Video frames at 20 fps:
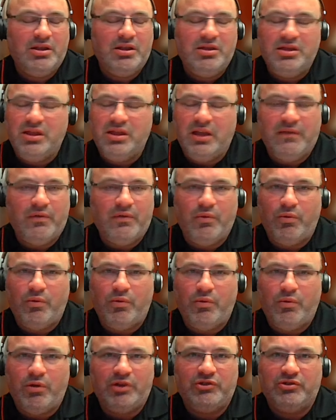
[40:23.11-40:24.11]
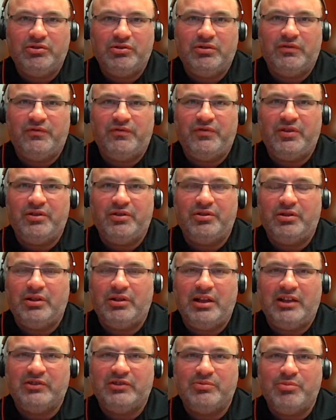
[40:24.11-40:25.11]
never wants you to feel the
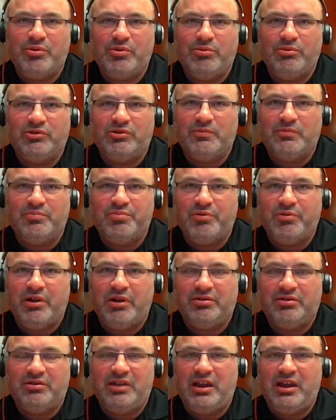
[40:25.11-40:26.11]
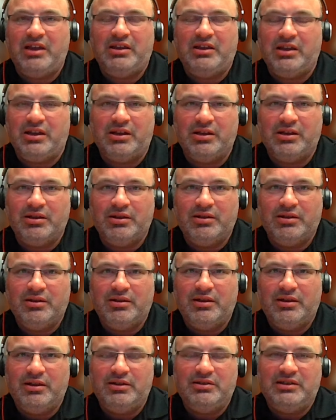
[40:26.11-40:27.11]
last moments of breathtaking
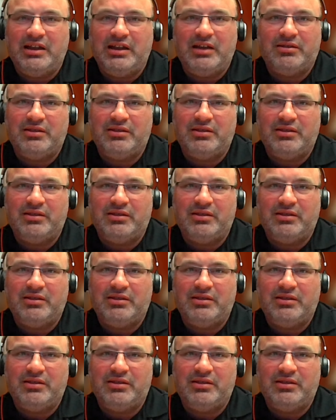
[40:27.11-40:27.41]
in death.